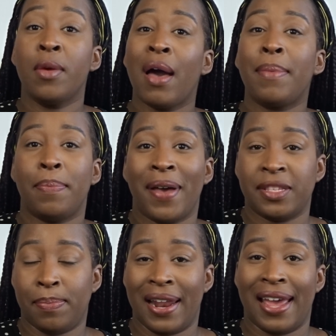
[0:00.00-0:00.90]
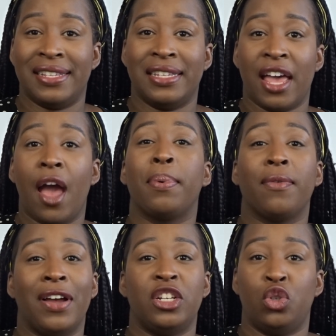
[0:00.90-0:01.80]
you might be best placed to get a
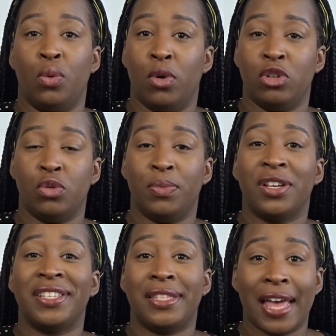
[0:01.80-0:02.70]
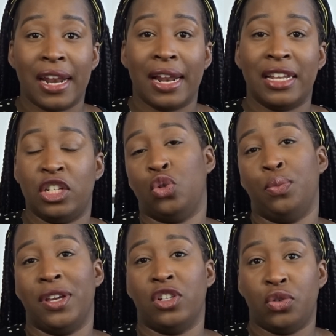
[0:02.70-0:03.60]
professional model, because then at least you'll
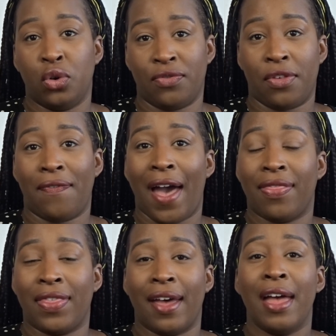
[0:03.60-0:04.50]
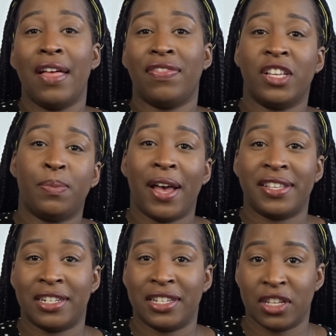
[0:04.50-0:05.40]
be assured of the fact that this
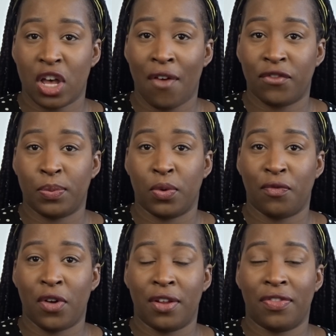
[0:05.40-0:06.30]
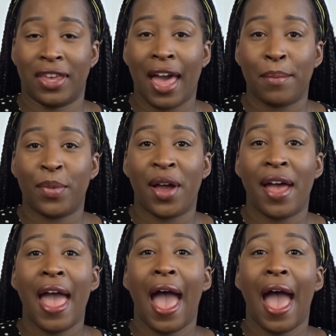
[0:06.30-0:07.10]
person is comfortable in front of the camera